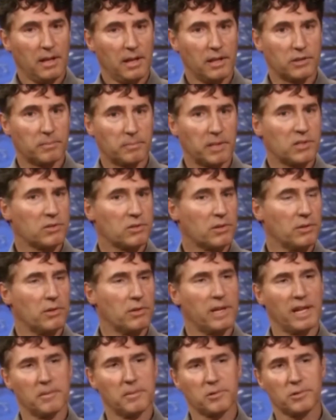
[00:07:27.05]
It's based out of
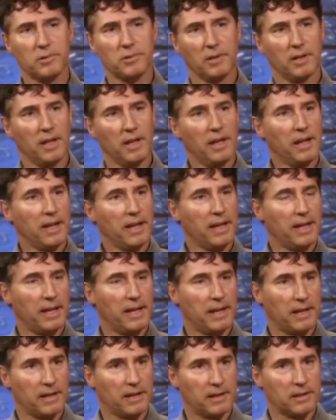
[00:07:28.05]
New Hampshire,
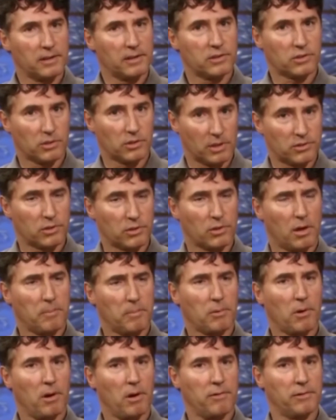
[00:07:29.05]
and it's a
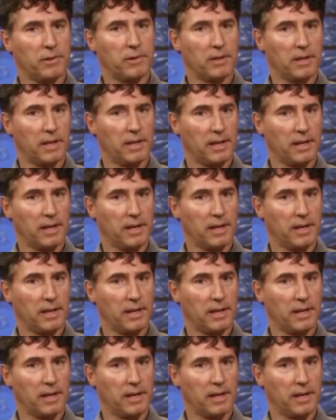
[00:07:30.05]
nonprofit,